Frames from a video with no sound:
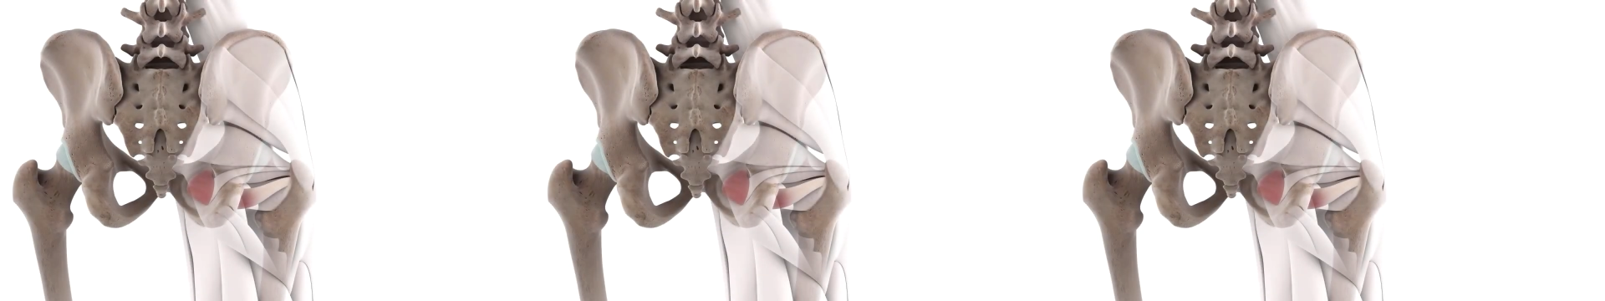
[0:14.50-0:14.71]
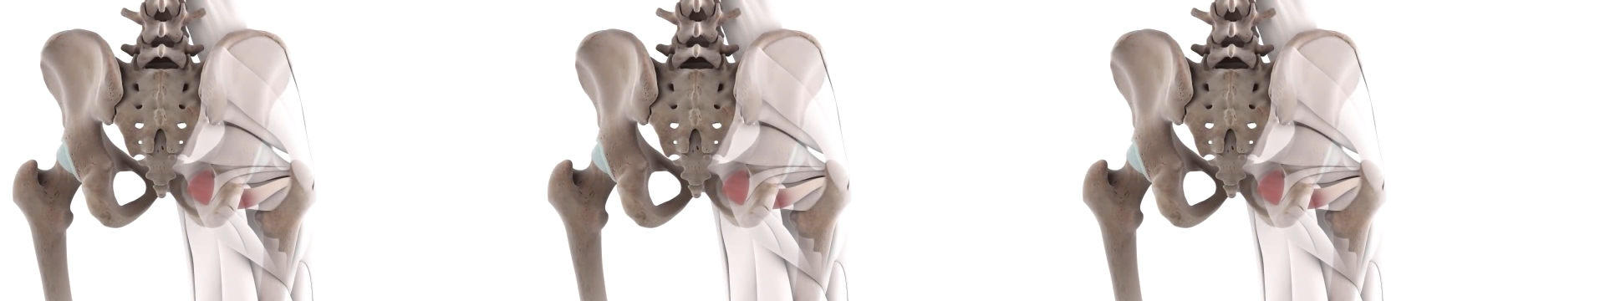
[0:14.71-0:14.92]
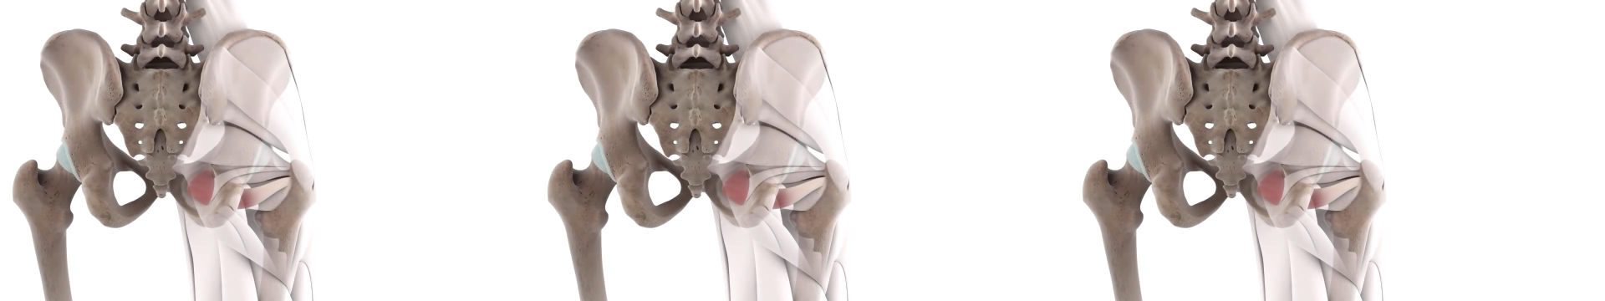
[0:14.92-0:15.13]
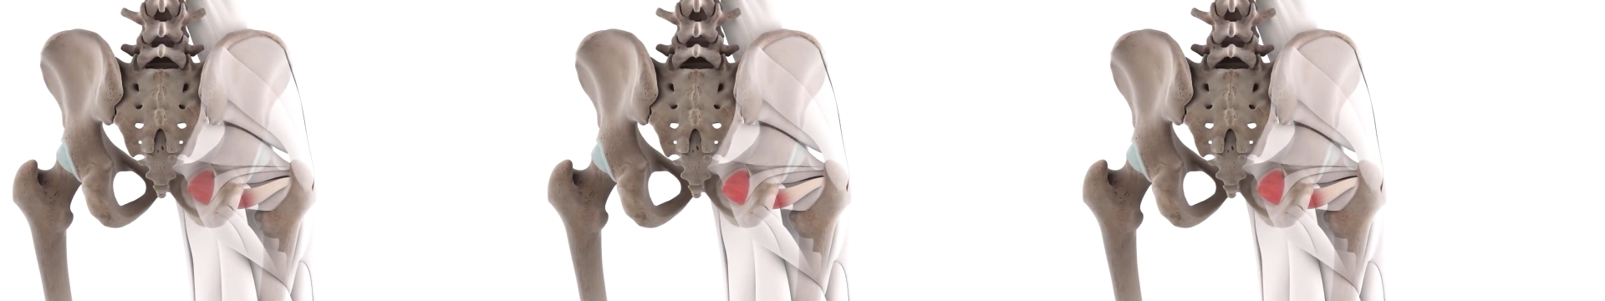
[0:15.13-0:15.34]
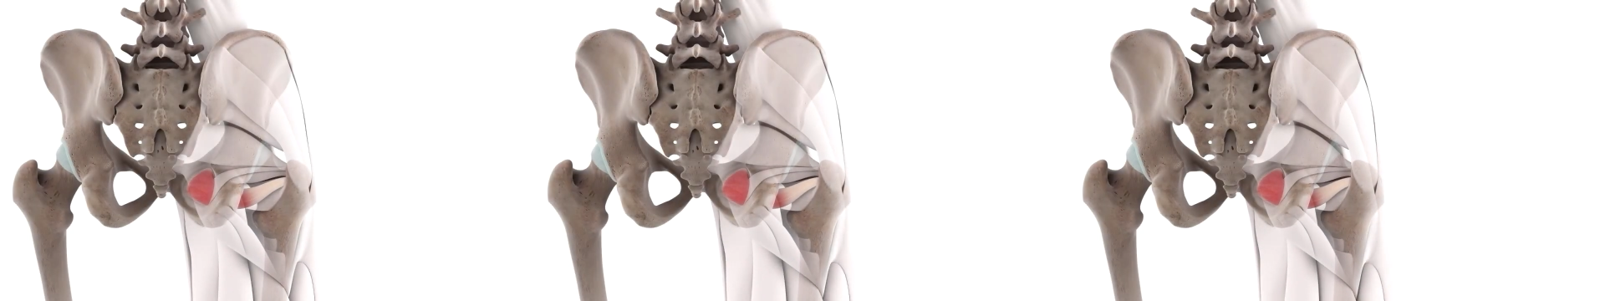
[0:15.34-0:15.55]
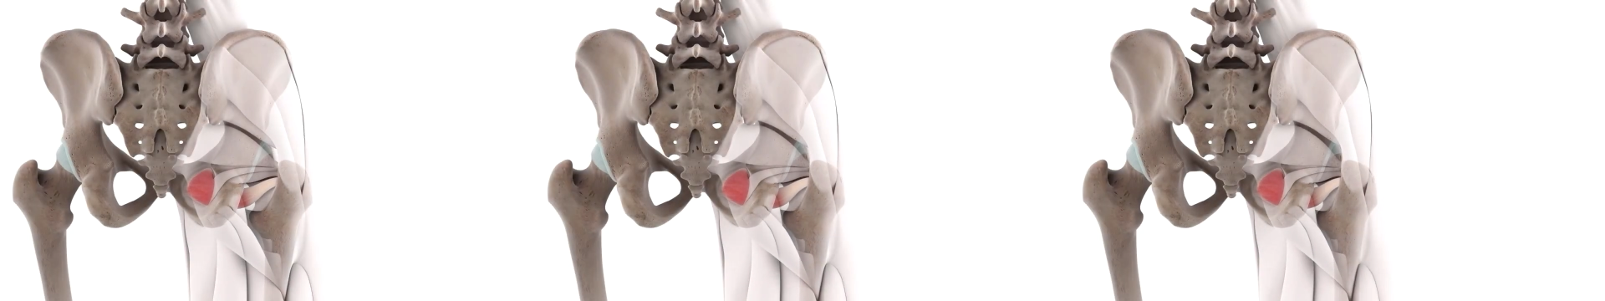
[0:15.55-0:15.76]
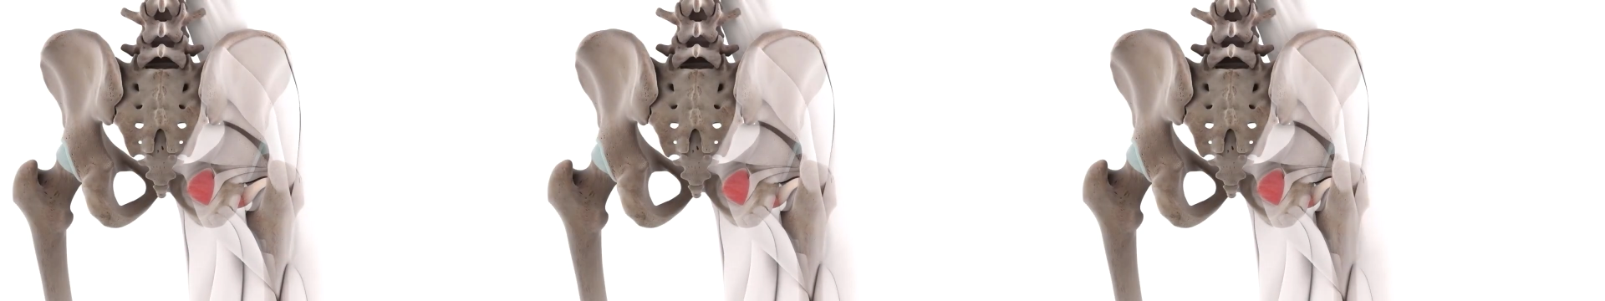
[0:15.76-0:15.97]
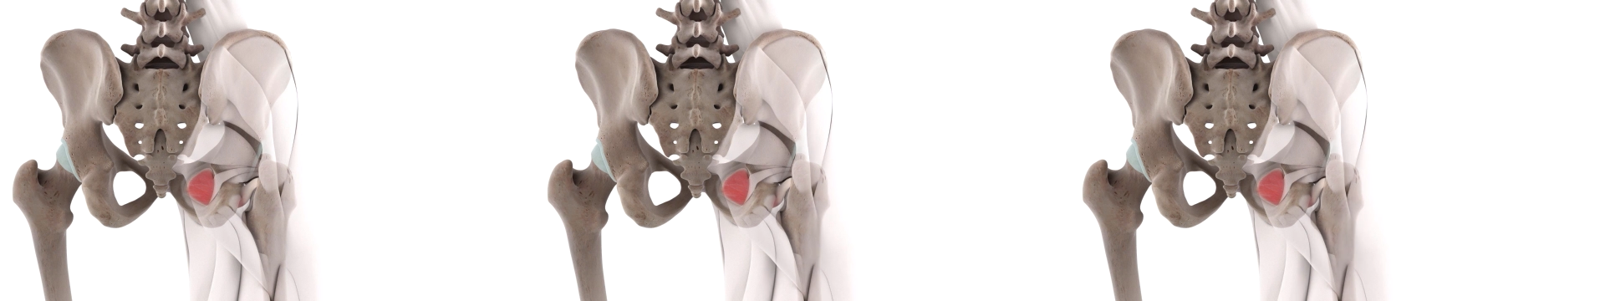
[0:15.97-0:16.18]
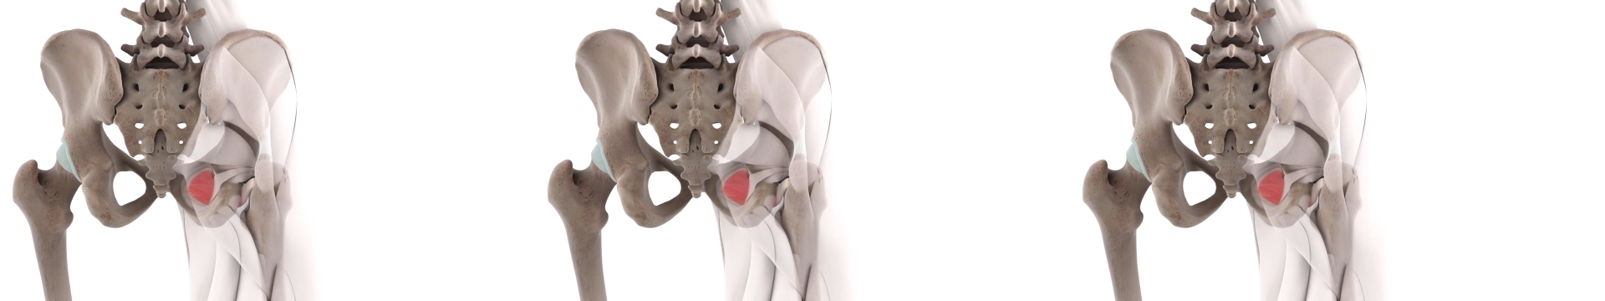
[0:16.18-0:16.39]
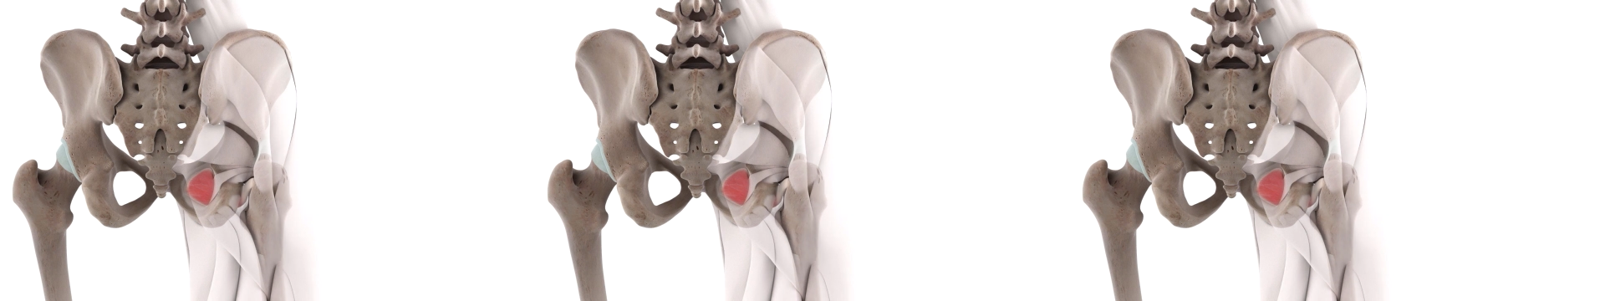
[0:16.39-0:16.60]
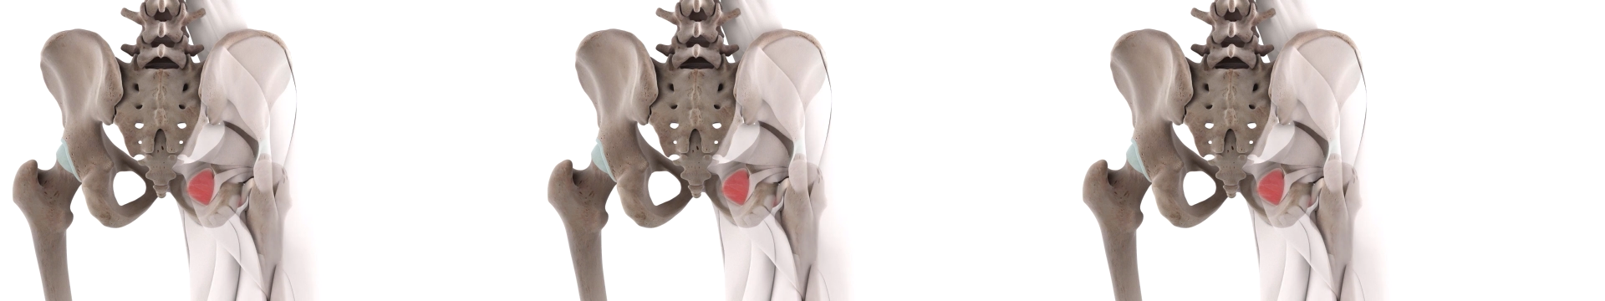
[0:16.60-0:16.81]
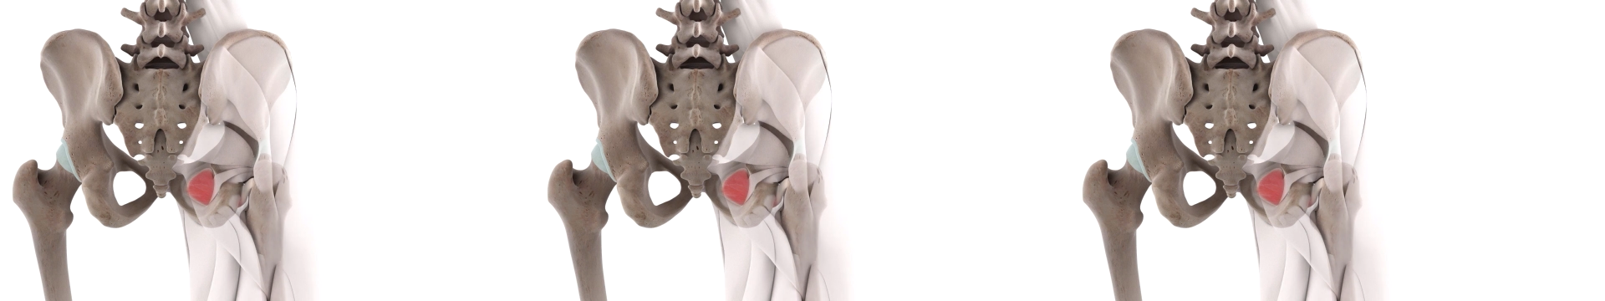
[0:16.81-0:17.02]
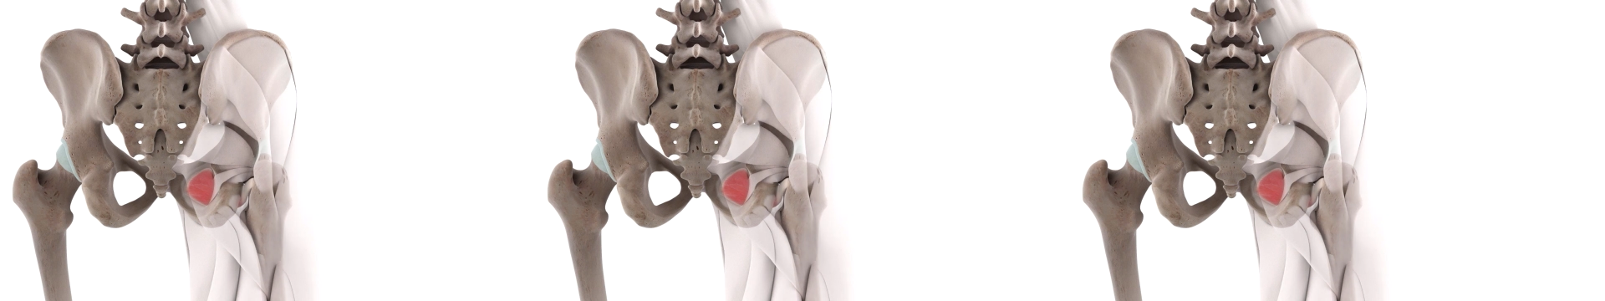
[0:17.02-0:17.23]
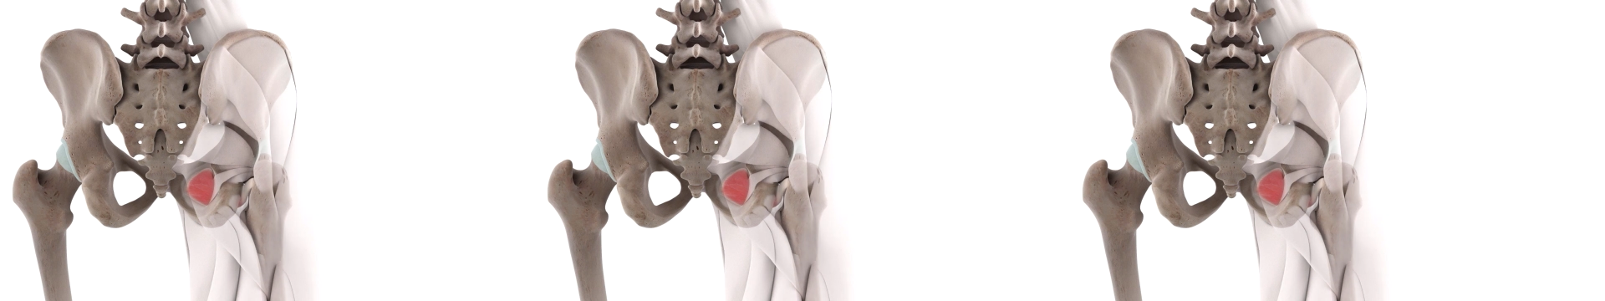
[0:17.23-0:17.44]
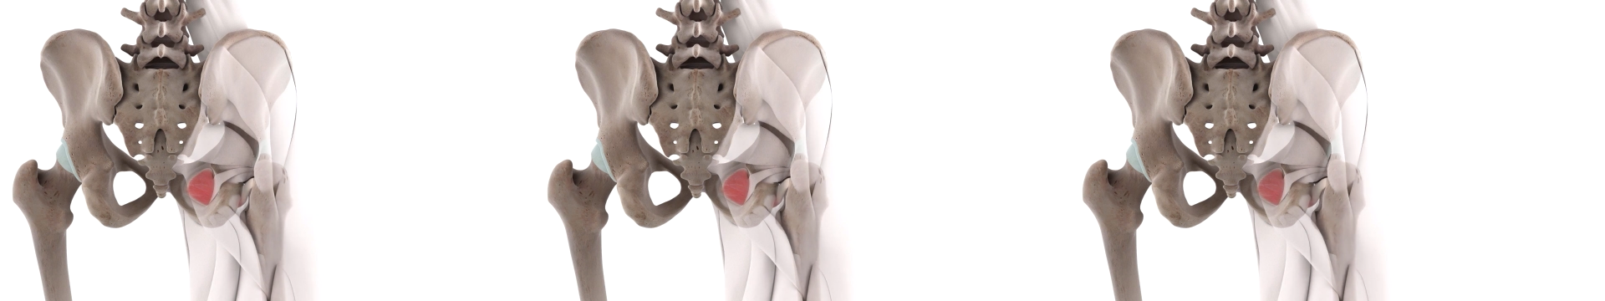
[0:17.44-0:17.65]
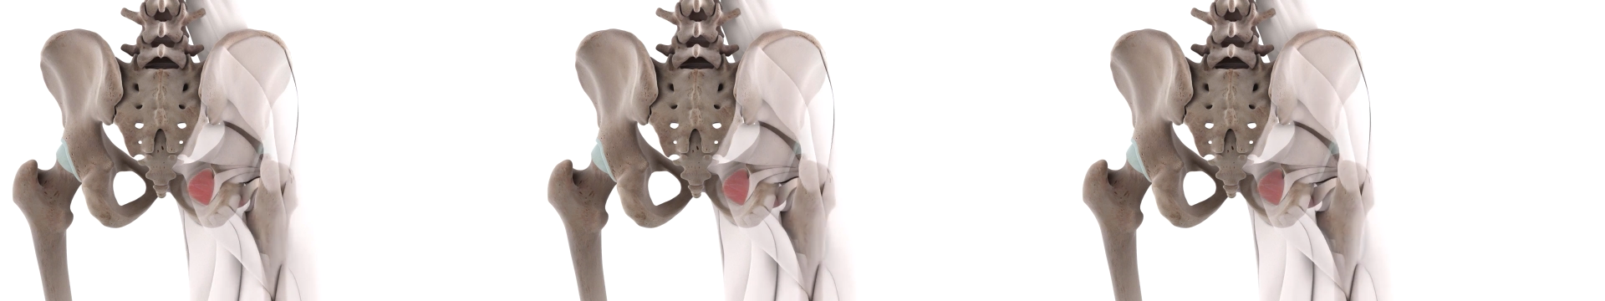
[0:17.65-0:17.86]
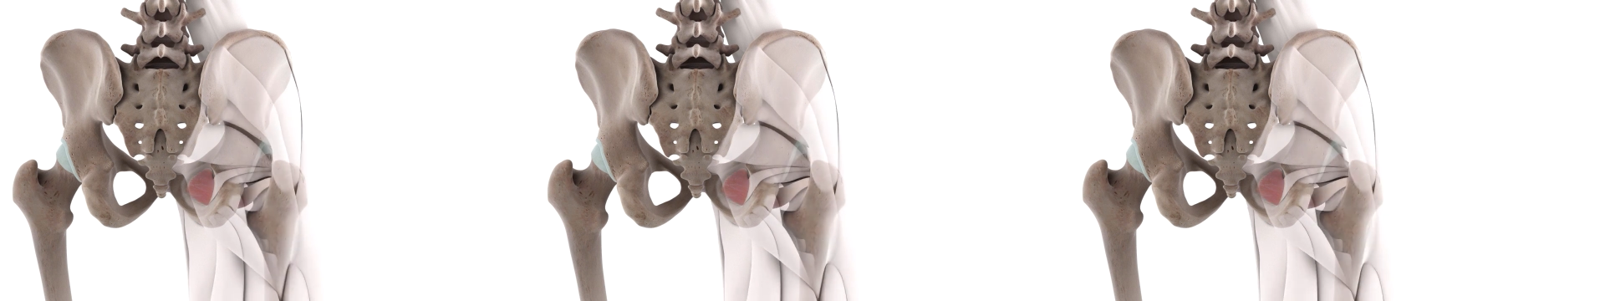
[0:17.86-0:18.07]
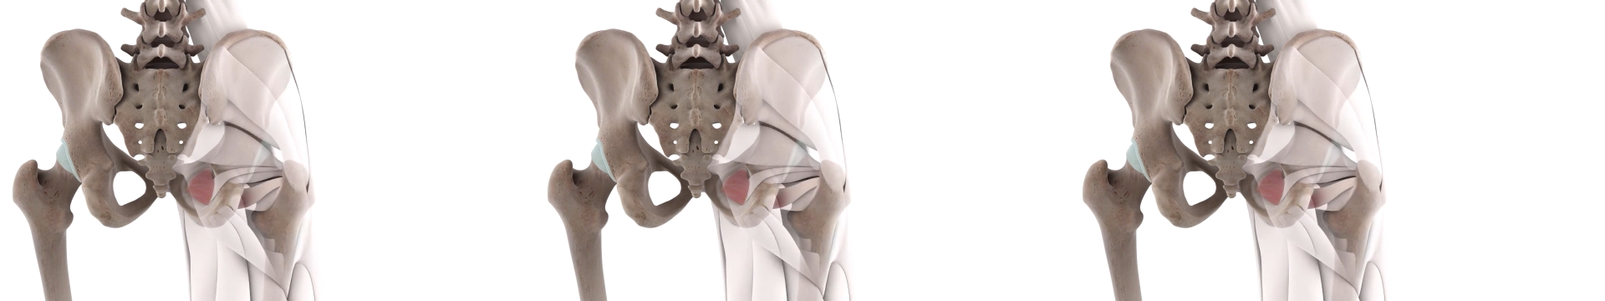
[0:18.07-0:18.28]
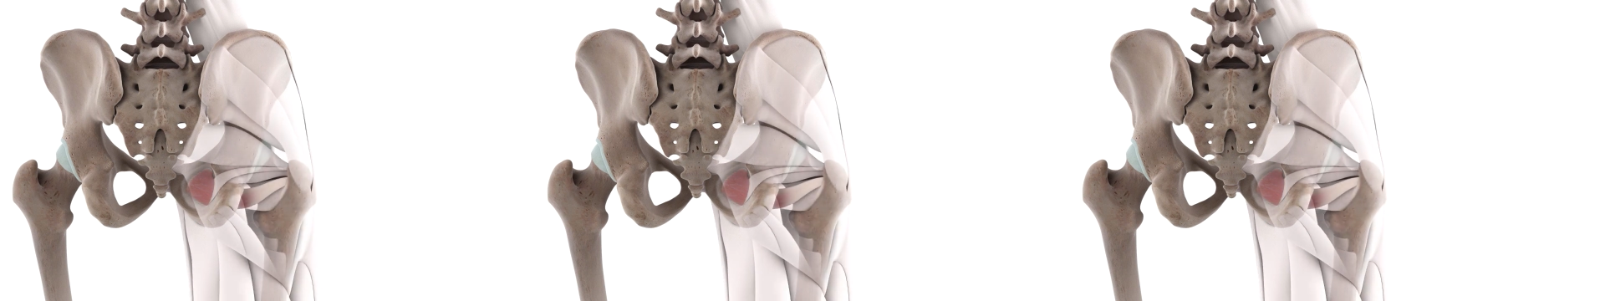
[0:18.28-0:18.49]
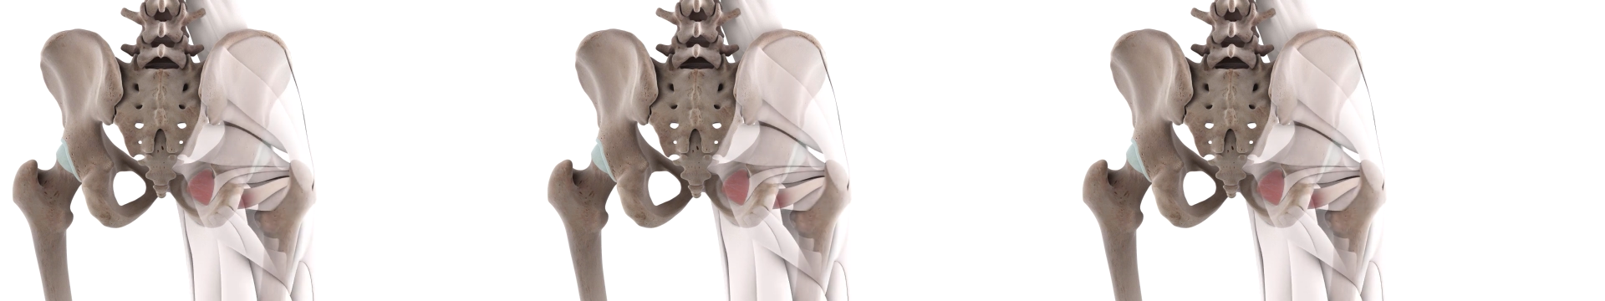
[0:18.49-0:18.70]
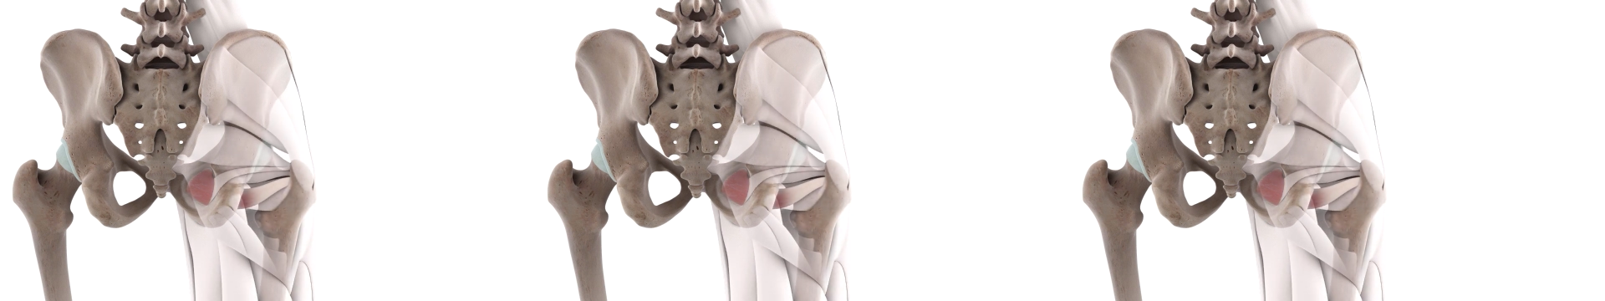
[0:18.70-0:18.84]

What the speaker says: No face is visible, so there are no lips to read.